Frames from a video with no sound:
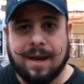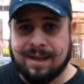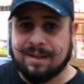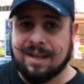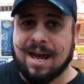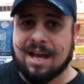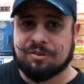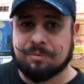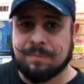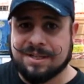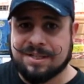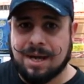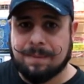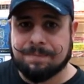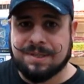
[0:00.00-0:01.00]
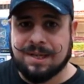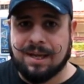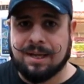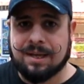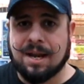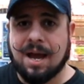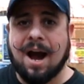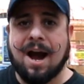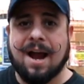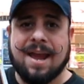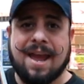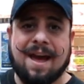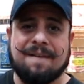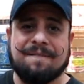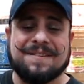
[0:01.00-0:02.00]
And last for my top 10, I
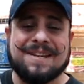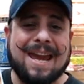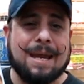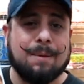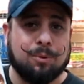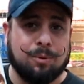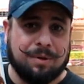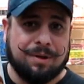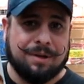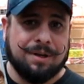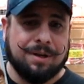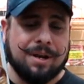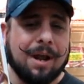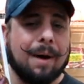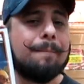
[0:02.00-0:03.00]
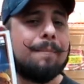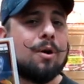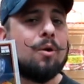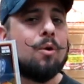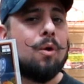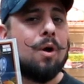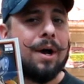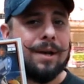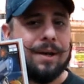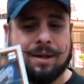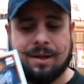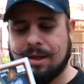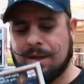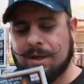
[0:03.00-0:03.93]
have Cable number 1.